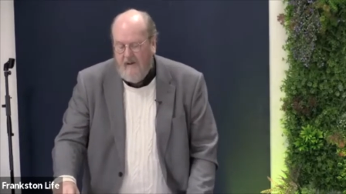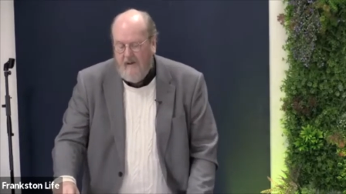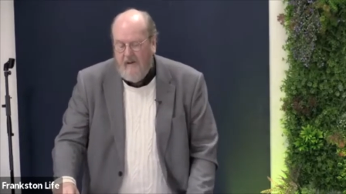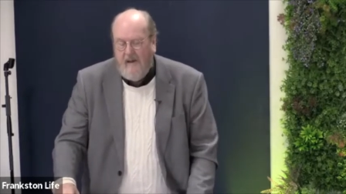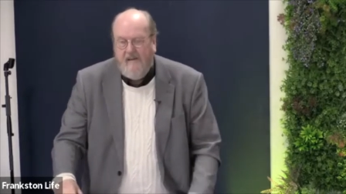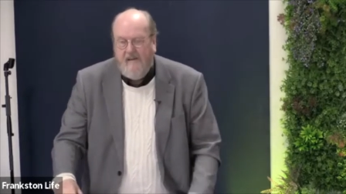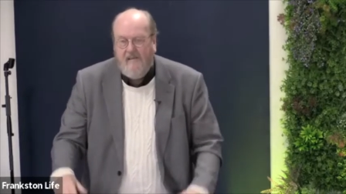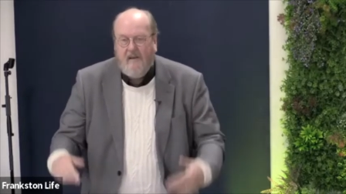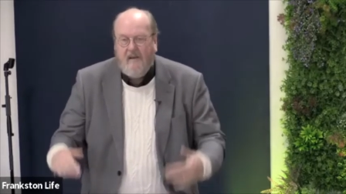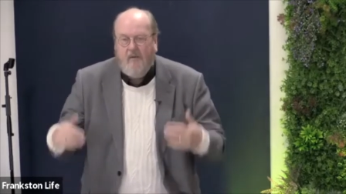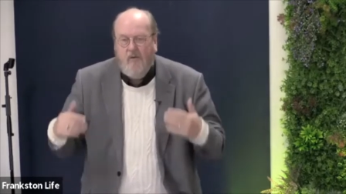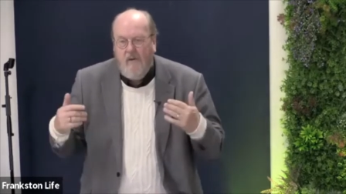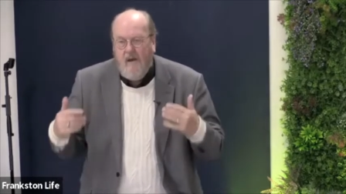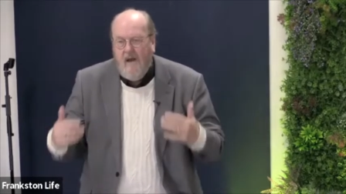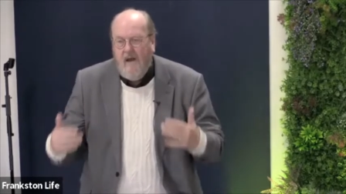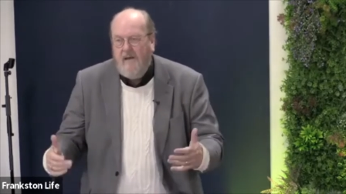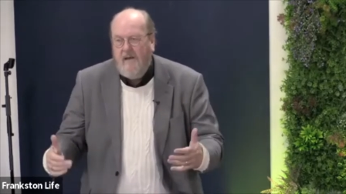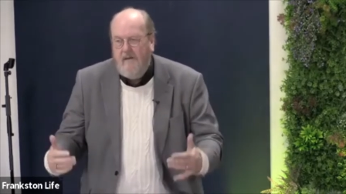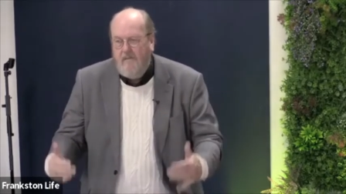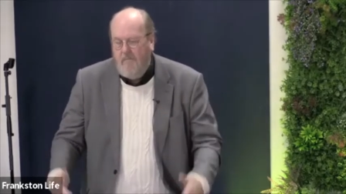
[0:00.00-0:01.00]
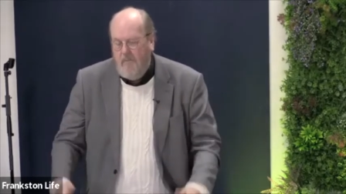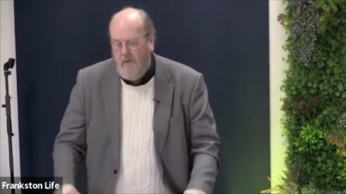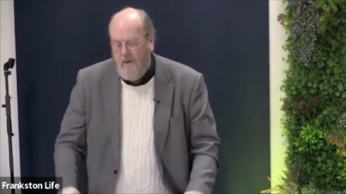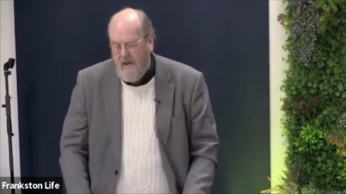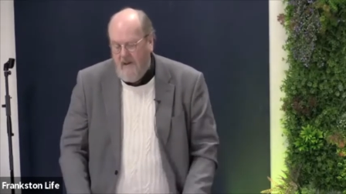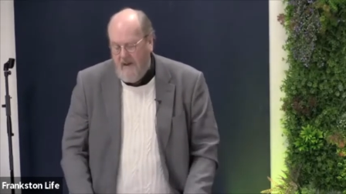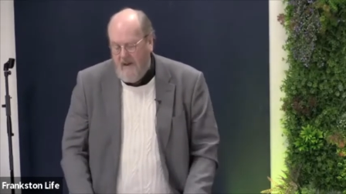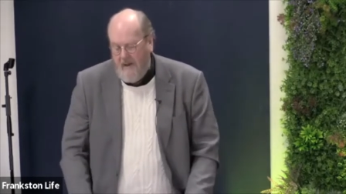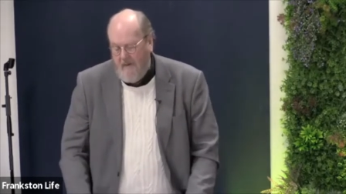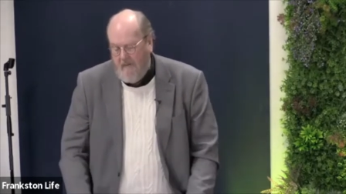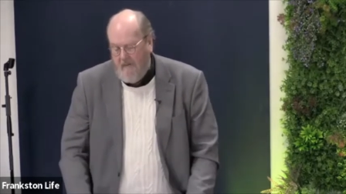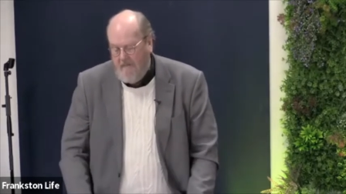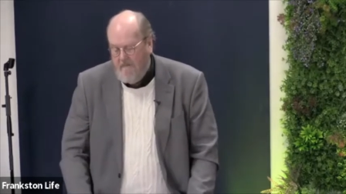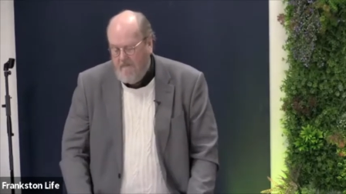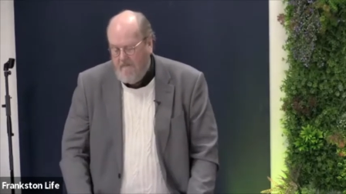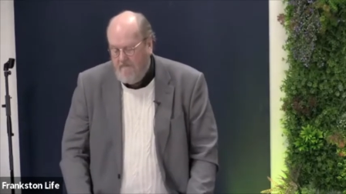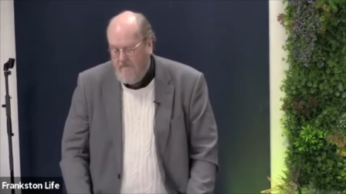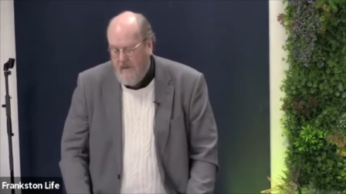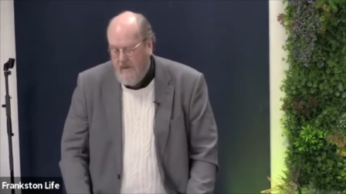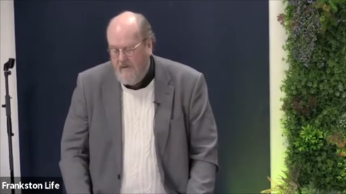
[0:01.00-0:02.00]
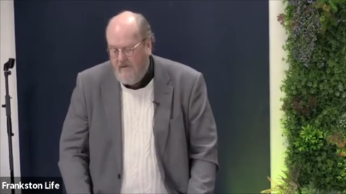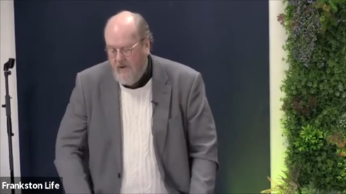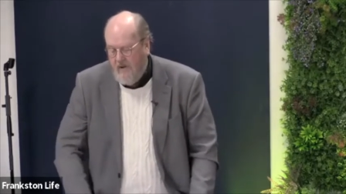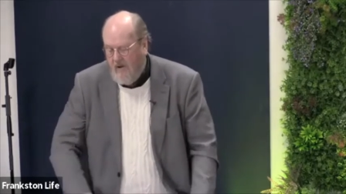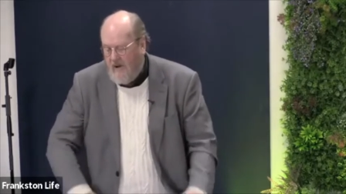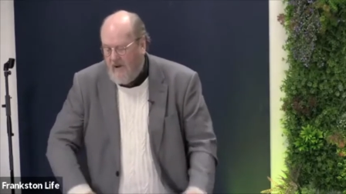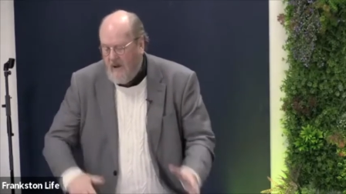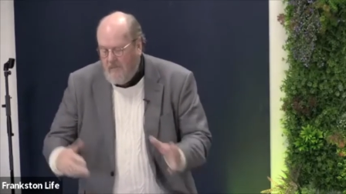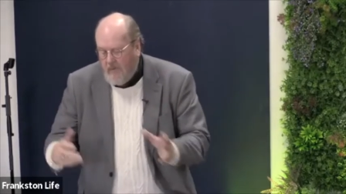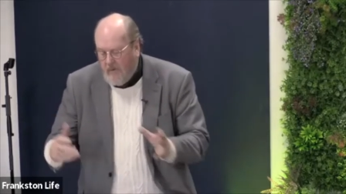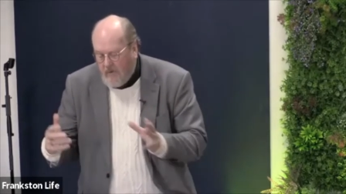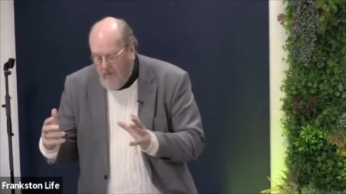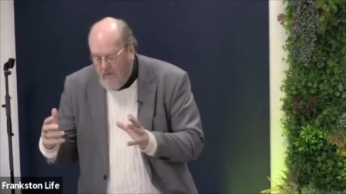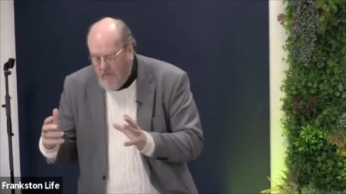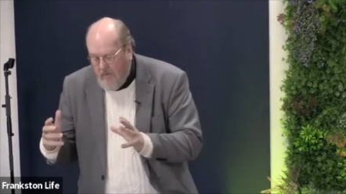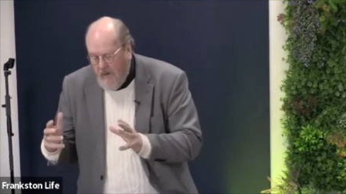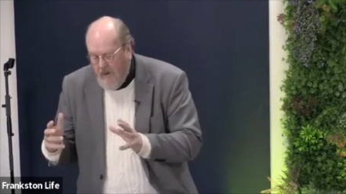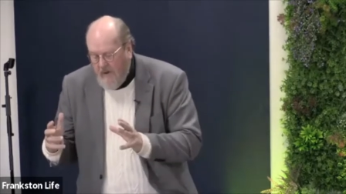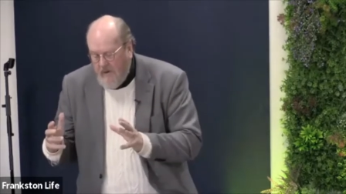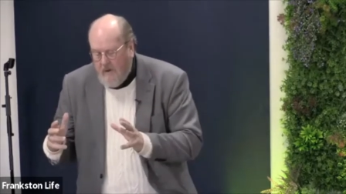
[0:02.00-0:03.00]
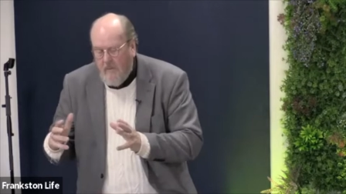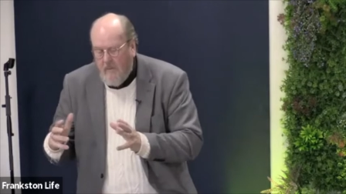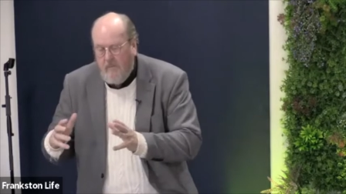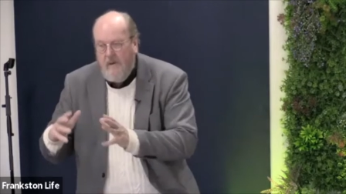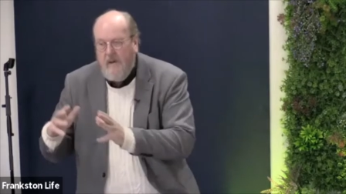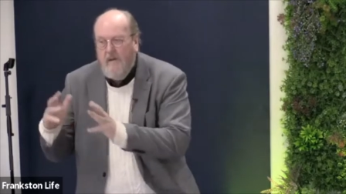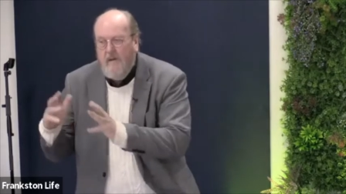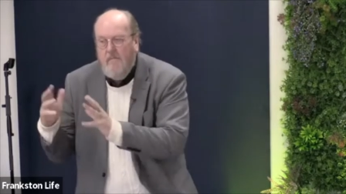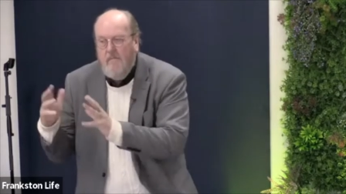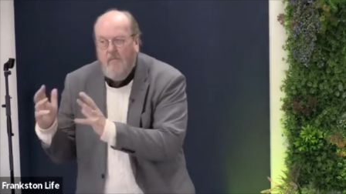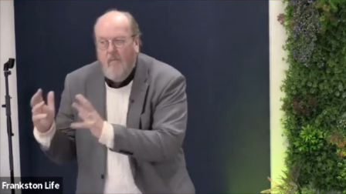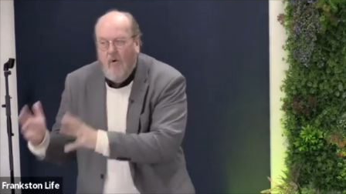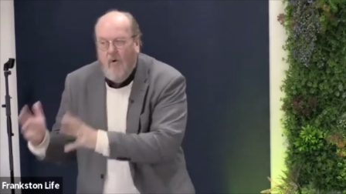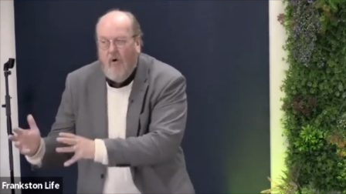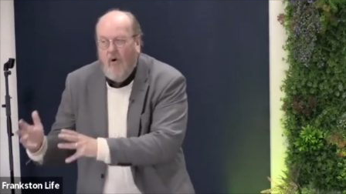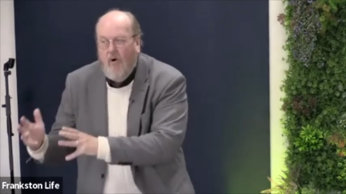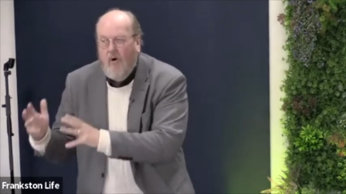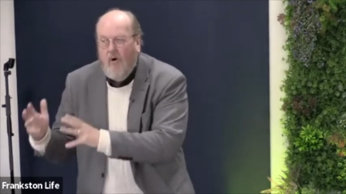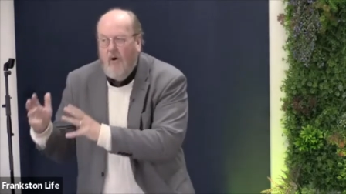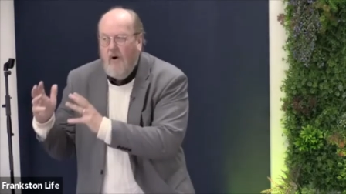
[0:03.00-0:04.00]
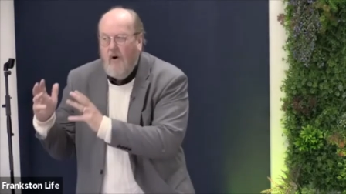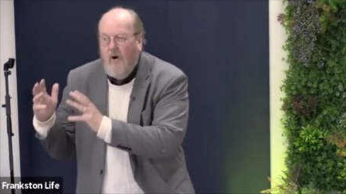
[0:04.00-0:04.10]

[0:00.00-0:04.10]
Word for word: He's a created being. He's not able to, to be in more